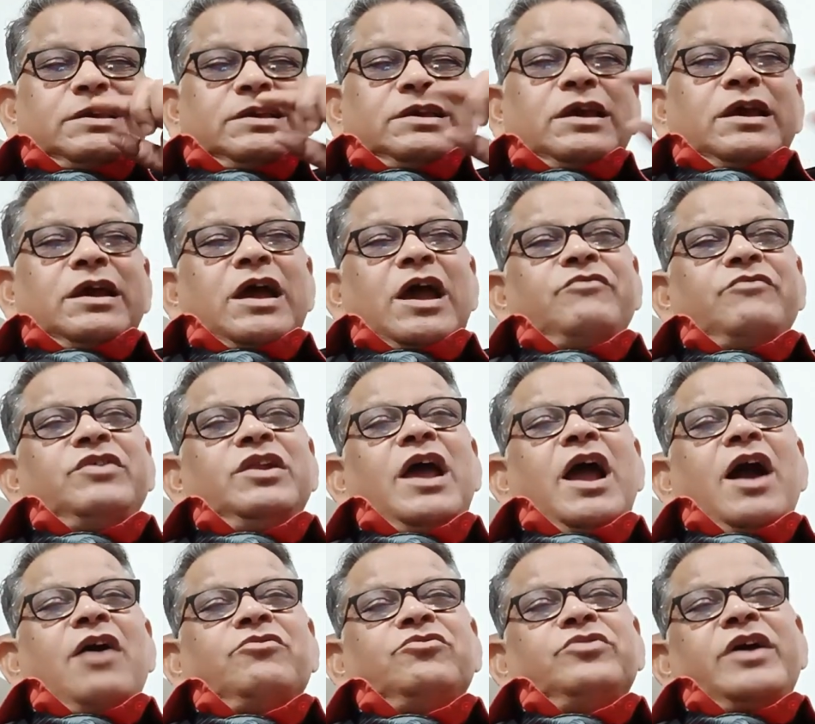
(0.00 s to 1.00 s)
I will
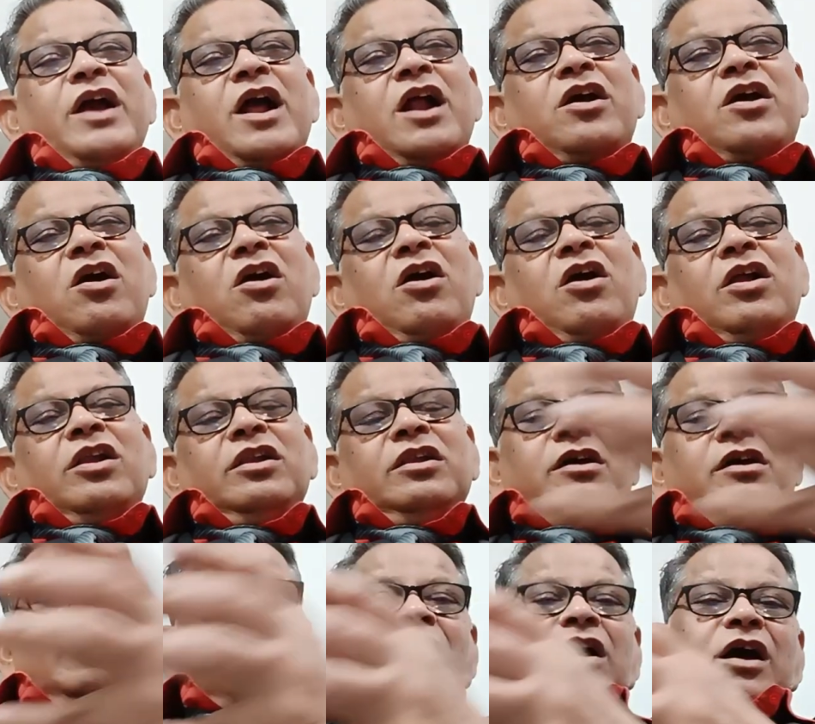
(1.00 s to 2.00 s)
have to add all.
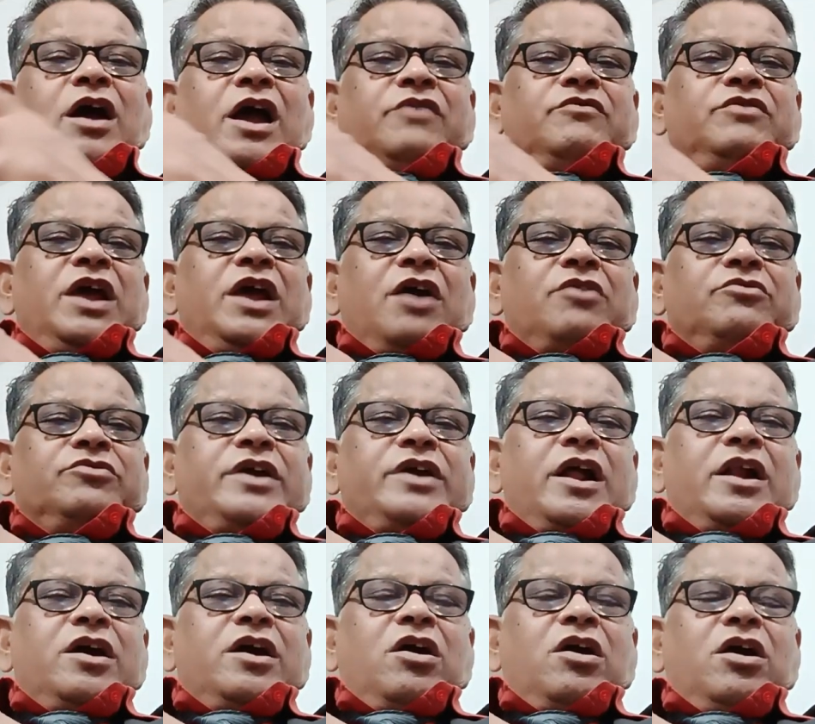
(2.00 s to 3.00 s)
I will have to add
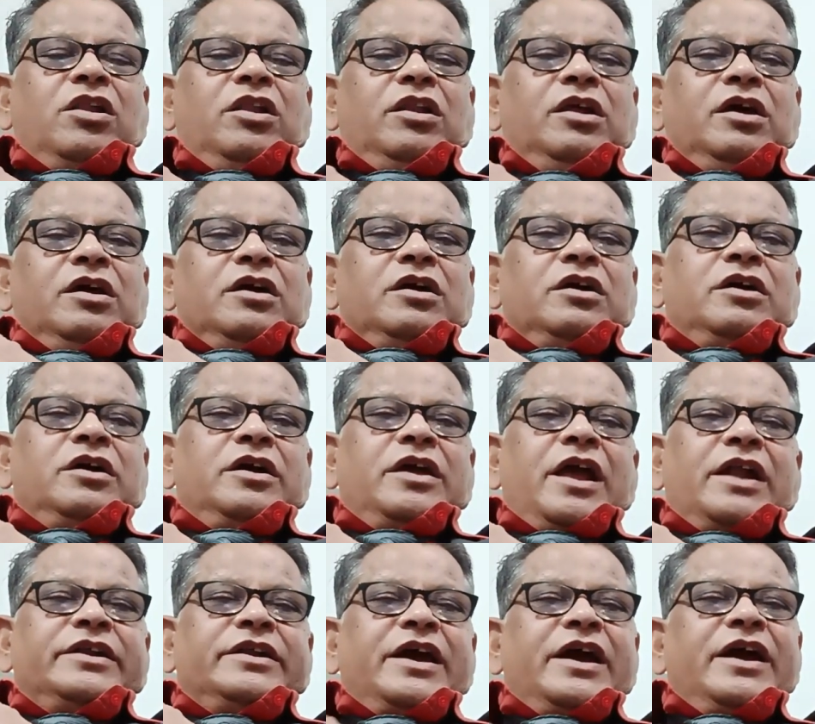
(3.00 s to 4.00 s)
all
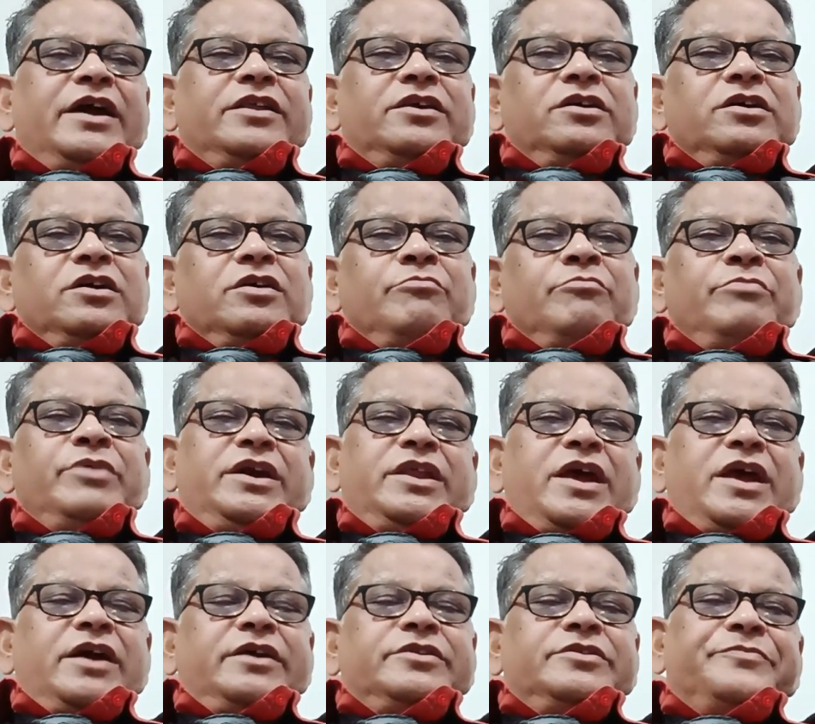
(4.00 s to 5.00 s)
entire Bayer
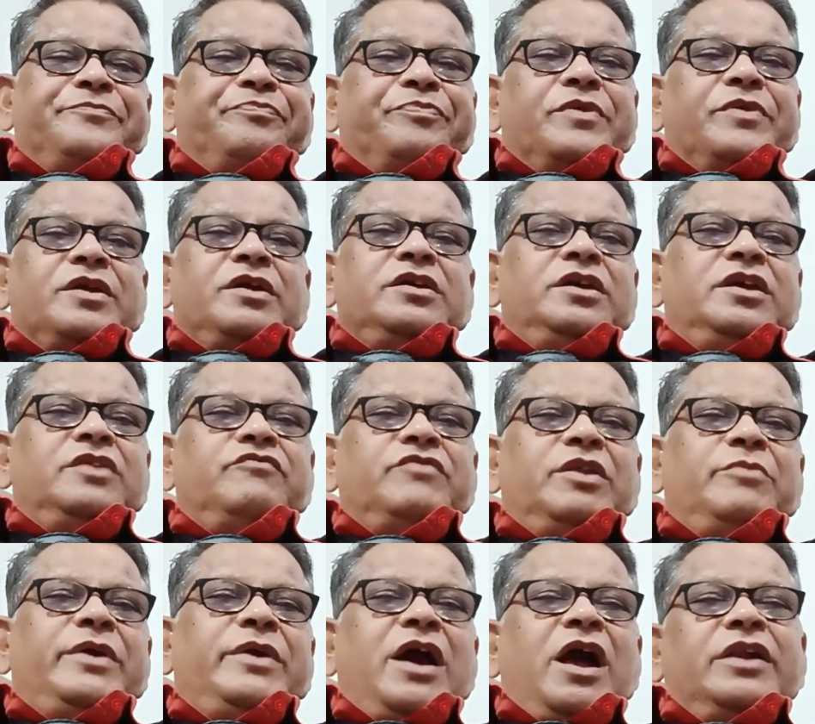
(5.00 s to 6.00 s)
Act. It will be
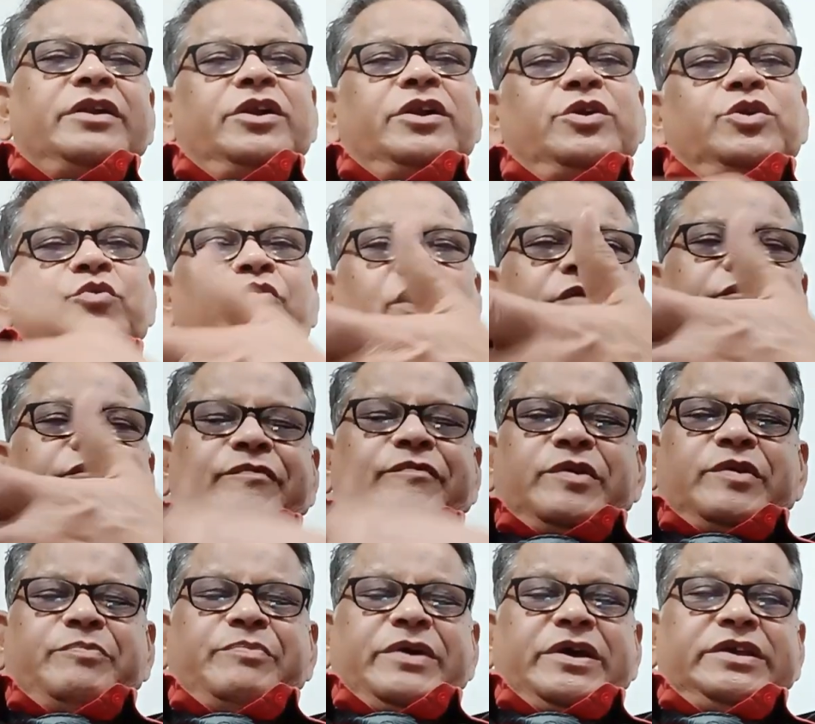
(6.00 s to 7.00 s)
100 to 150
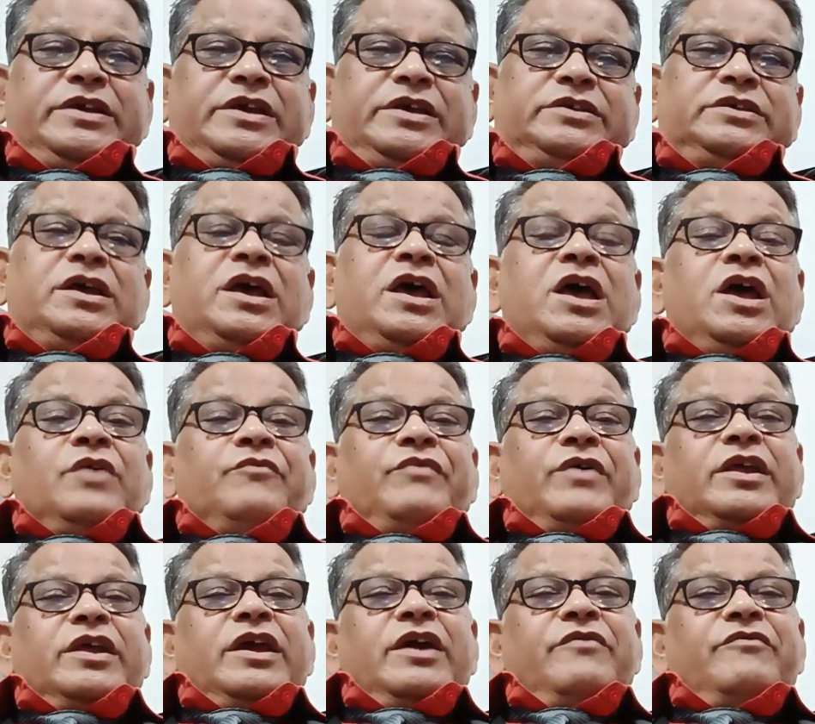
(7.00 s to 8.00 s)
pages. For
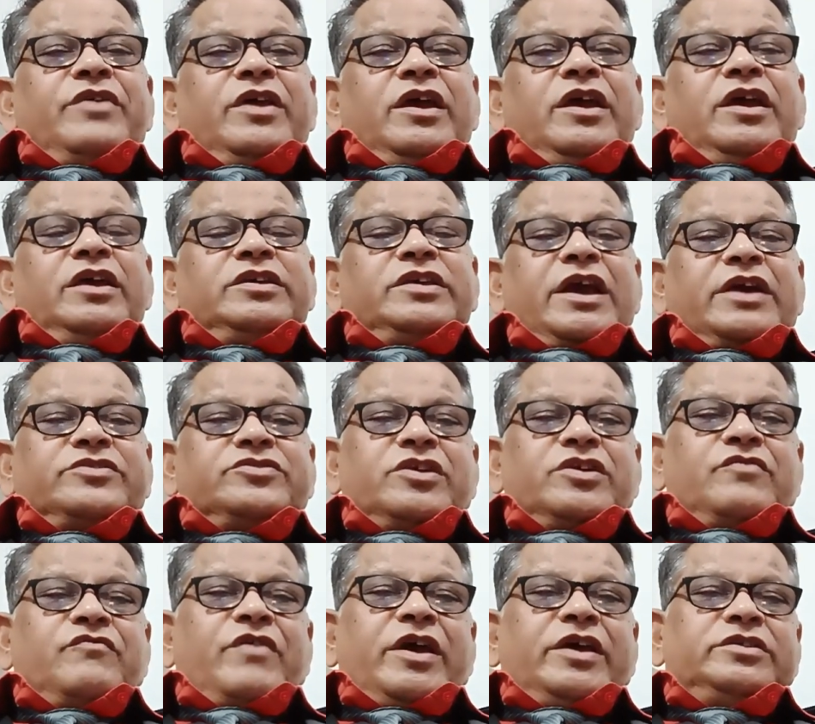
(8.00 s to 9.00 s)
every section
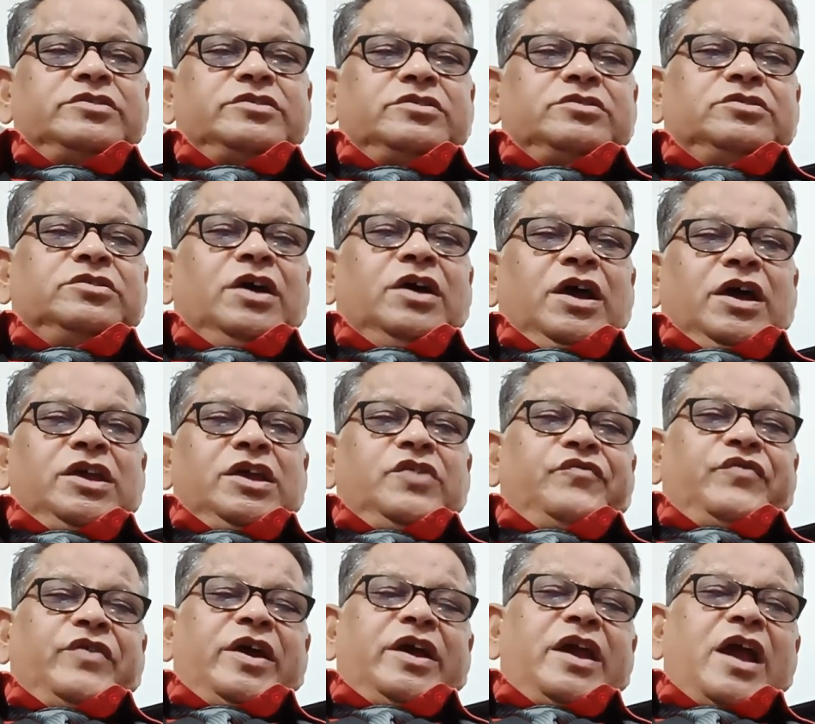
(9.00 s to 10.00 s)
wise, if
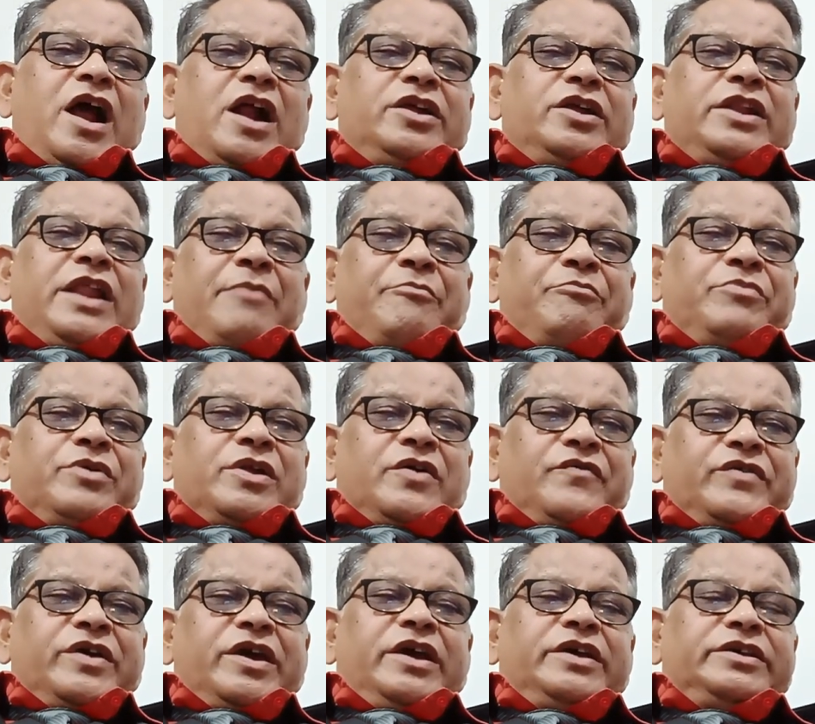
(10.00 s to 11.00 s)
I add a number of
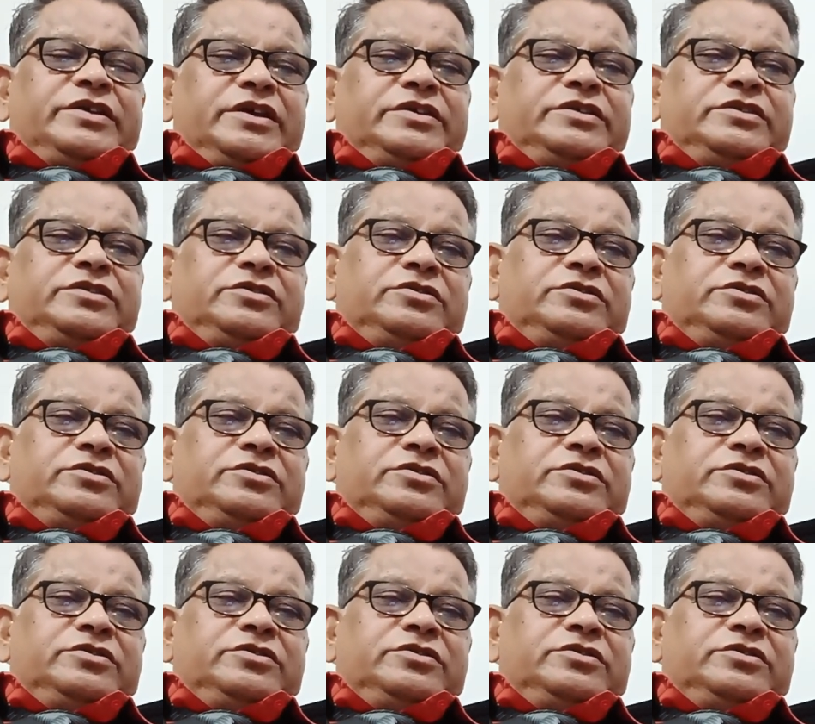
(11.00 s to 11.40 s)
cases